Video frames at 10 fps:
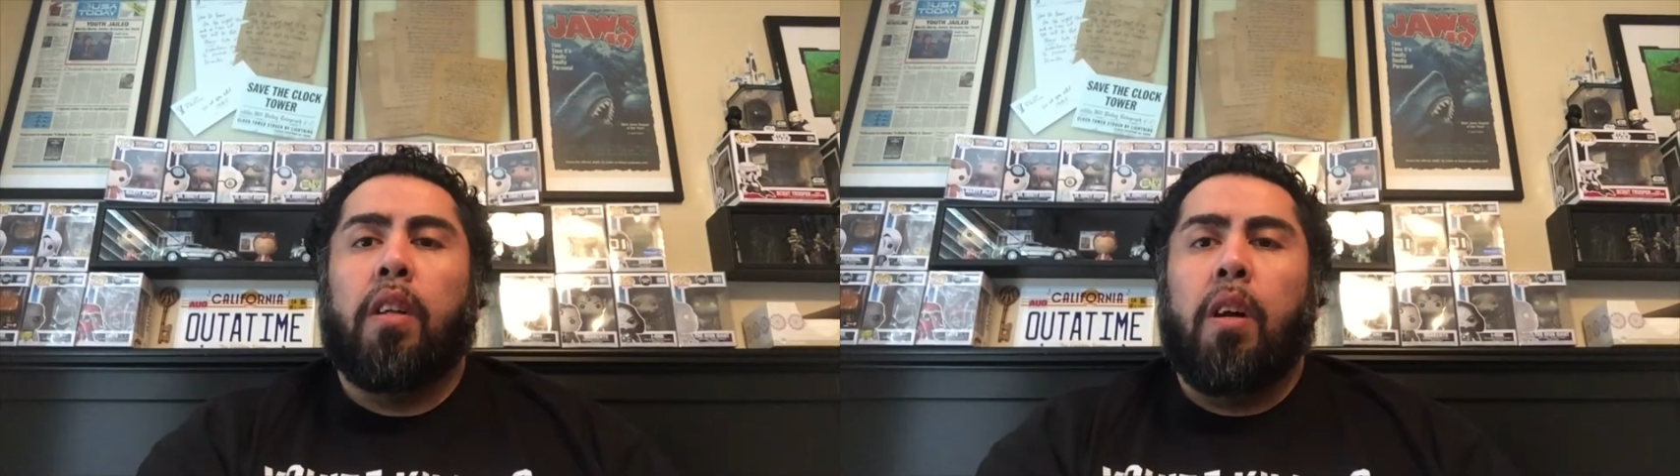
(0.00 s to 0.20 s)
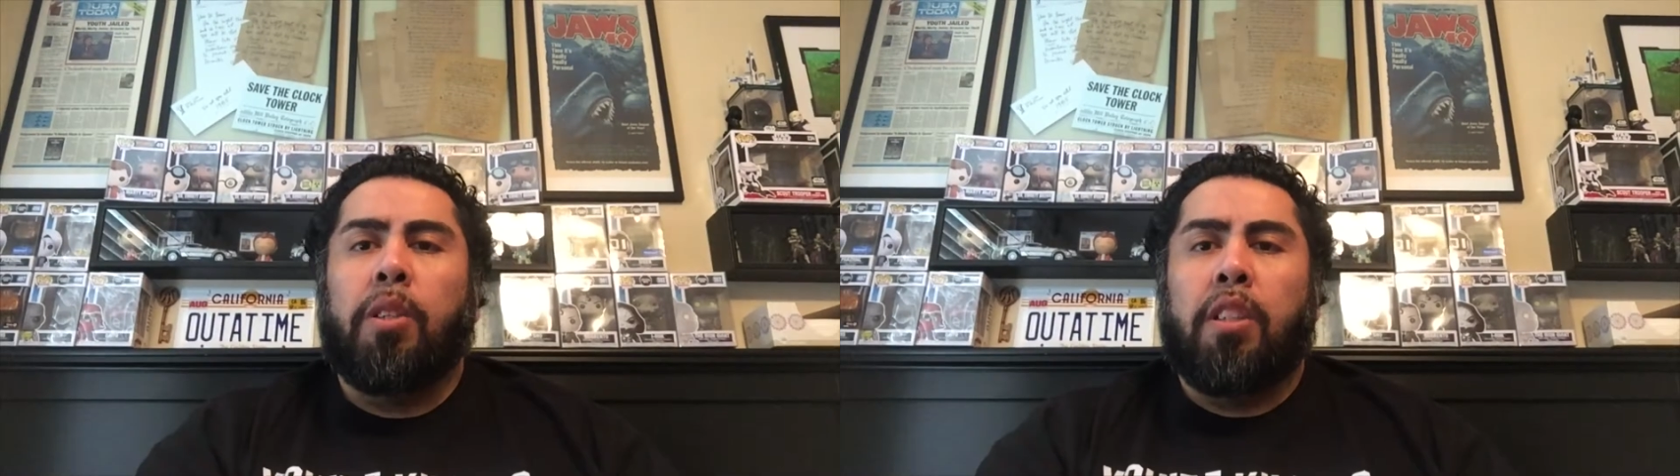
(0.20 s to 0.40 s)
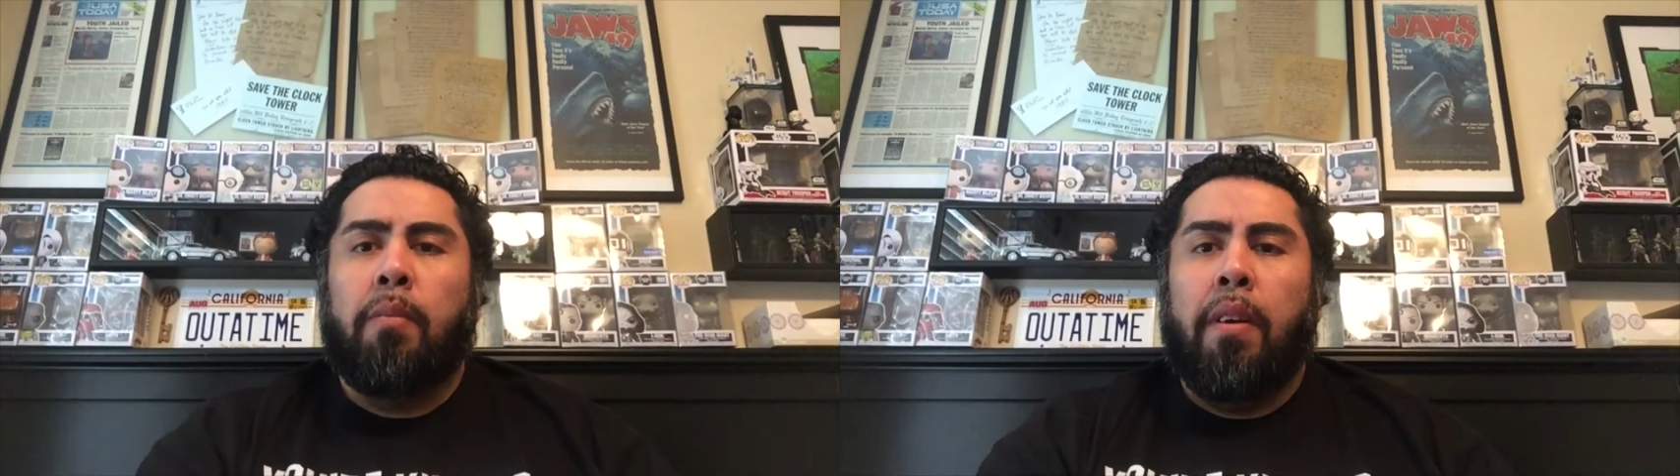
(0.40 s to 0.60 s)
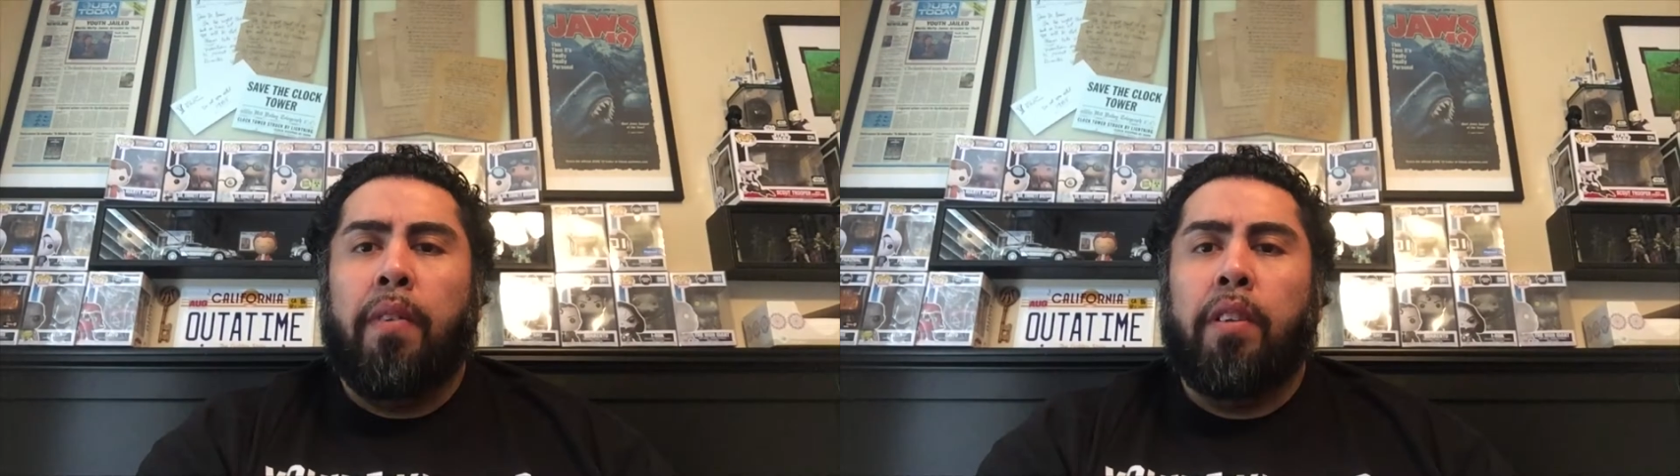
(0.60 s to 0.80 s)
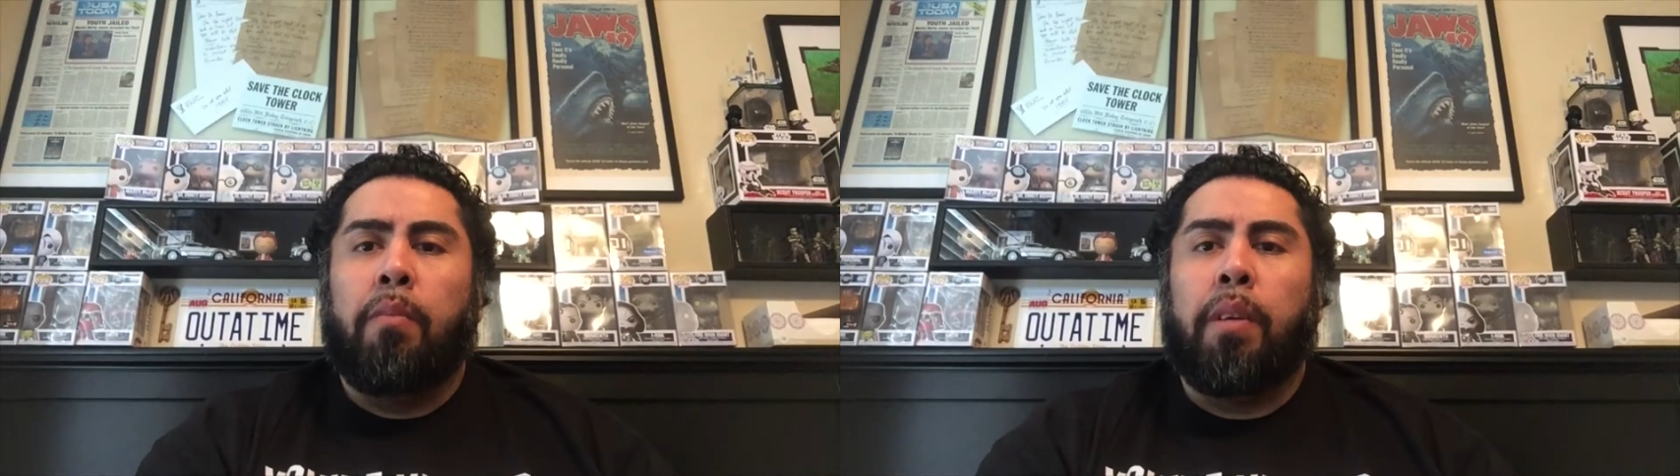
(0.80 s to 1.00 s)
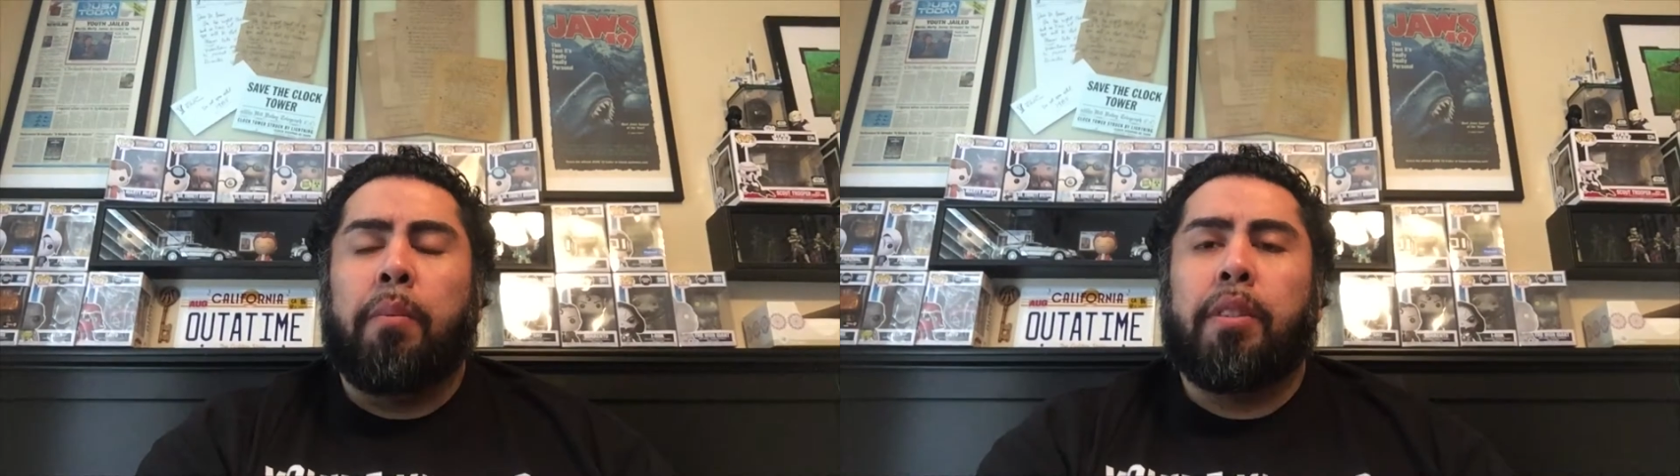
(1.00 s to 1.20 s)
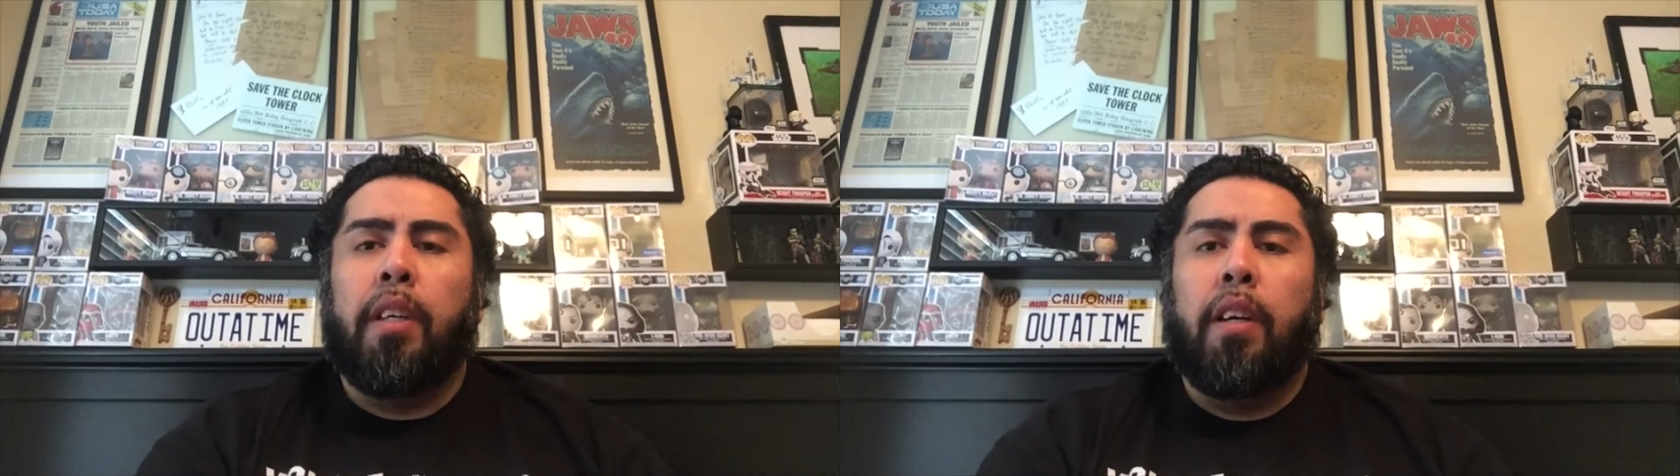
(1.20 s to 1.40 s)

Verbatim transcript: All right, what's up, my Funko peeps?